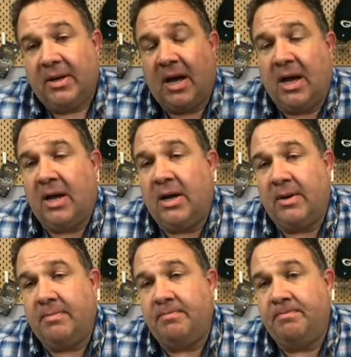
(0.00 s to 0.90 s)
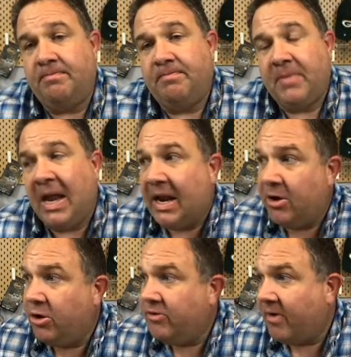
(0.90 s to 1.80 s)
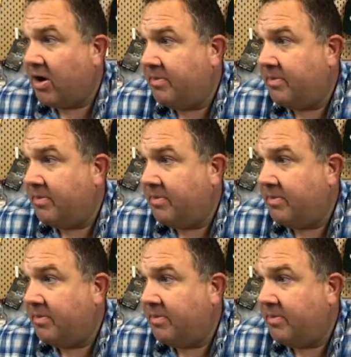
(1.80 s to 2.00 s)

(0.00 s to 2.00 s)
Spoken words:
And I know you've already